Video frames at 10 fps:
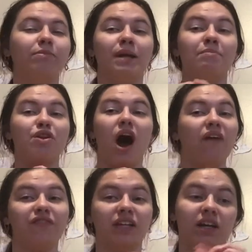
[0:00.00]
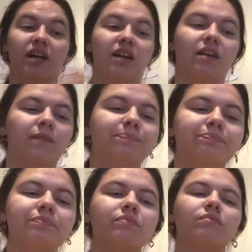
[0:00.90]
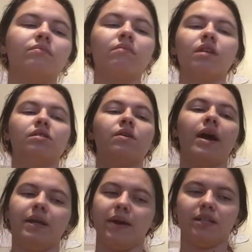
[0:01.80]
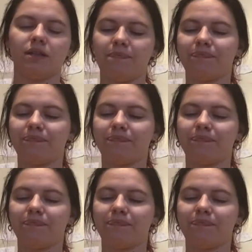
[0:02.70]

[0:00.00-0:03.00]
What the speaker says: but I'm not feeling good at all. So anyways.